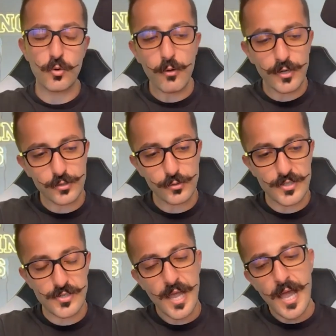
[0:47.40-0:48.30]
what I wanna do
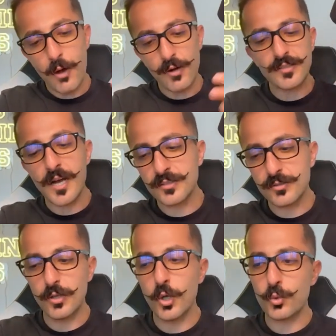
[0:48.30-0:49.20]
is I want to talk to
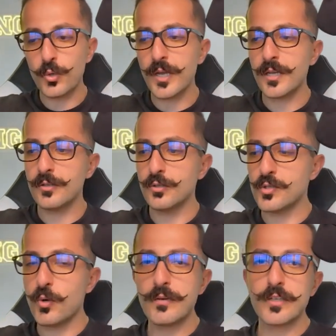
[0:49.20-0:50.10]
Lorraine, who is
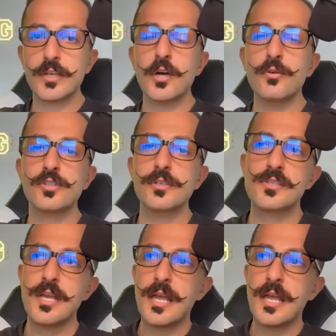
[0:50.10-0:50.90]
one of our coaches,